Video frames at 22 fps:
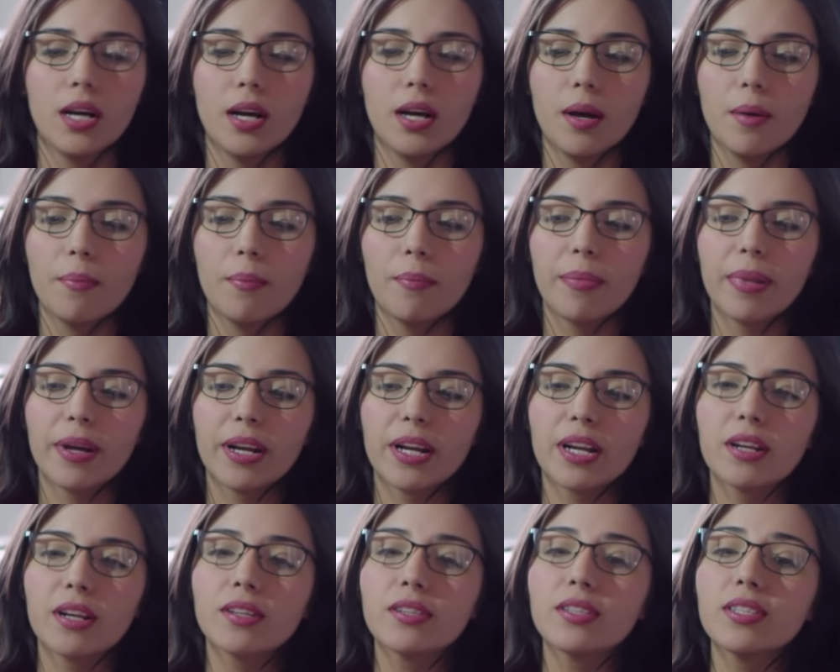work gets
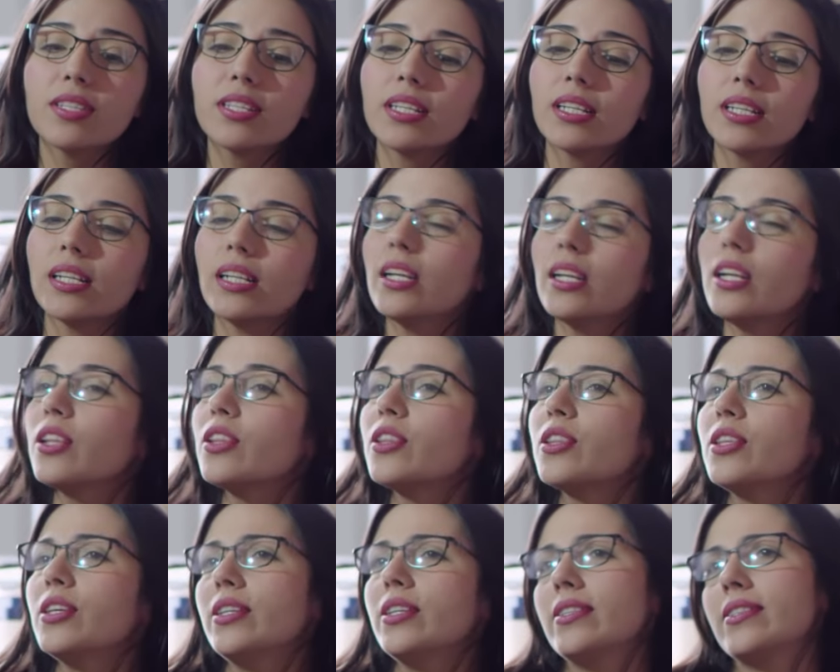done. And if the
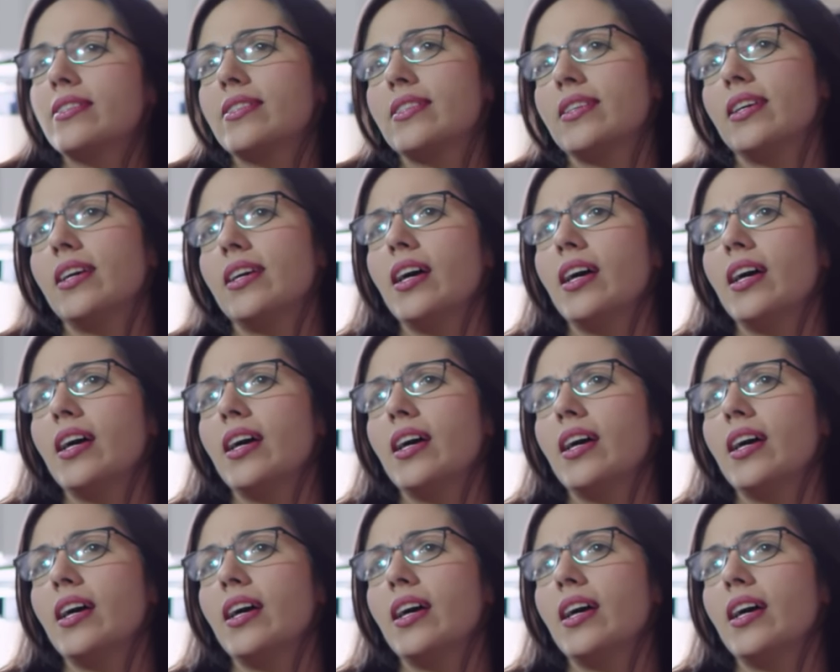work gets